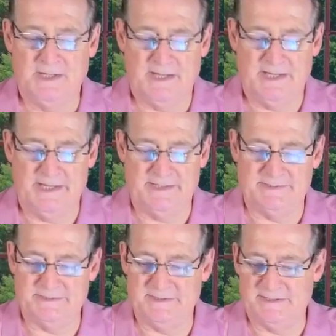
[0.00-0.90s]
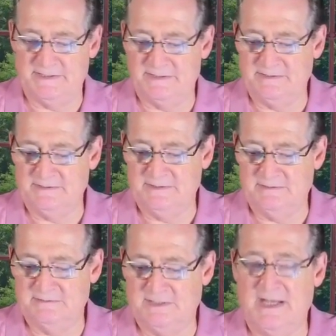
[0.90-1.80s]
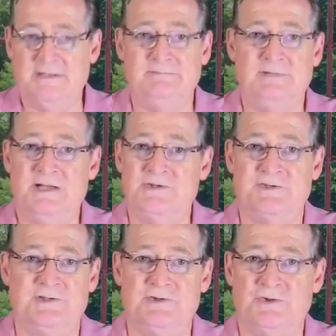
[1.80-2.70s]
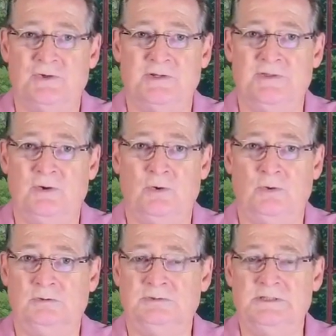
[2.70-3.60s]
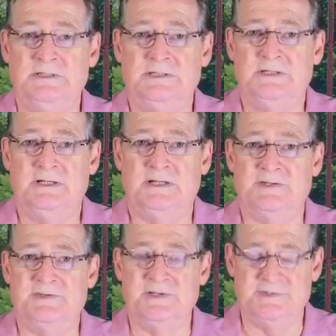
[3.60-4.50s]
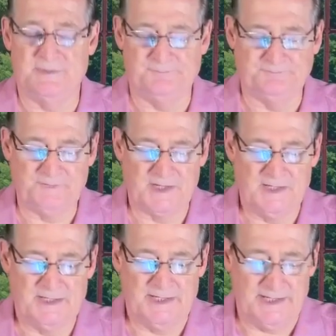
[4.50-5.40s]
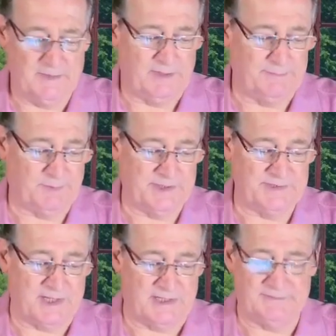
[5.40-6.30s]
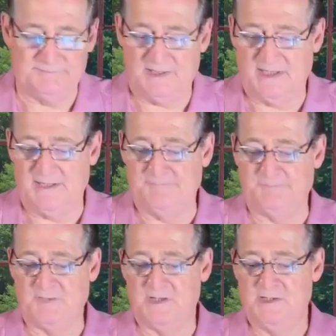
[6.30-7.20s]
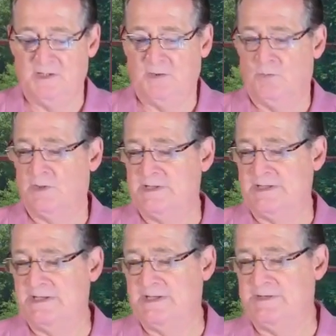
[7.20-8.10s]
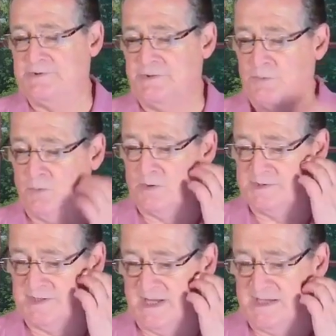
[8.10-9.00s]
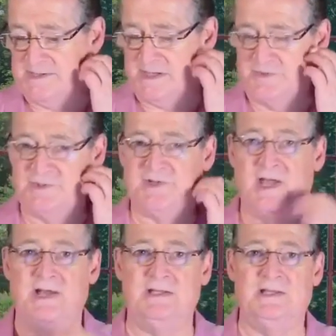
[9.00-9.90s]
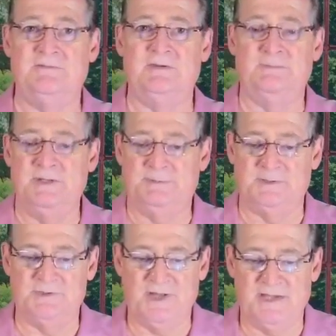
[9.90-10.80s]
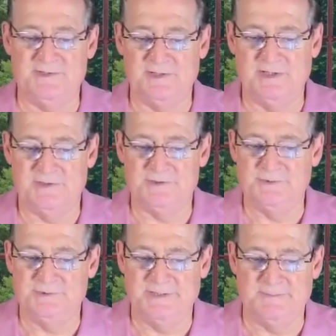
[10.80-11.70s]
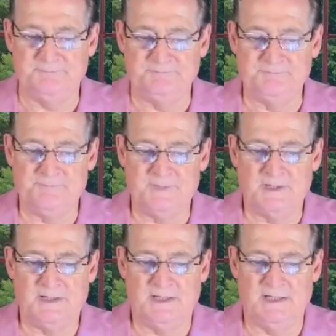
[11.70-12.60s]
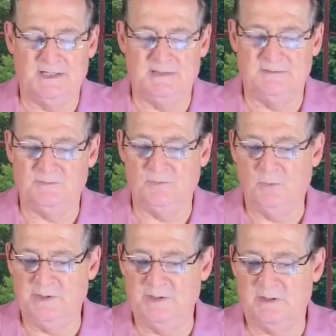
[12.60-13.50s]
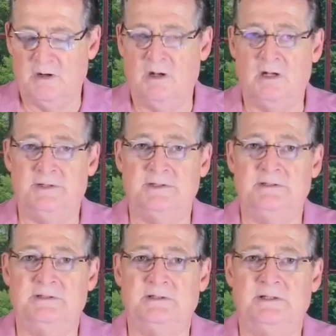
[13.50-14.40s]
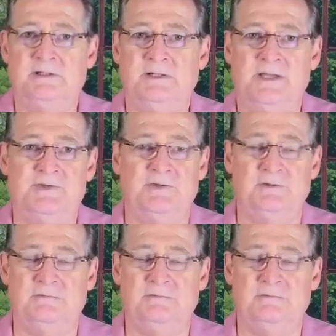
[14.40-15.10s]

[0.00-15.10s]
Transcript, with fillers: and uh, you know I I just enjoy the whole uh, season. Anyway, praise God. Um, we're going to get into the Word tonight. I was just kind of giving people a chance to get tuned in. Uh, we are on, in case you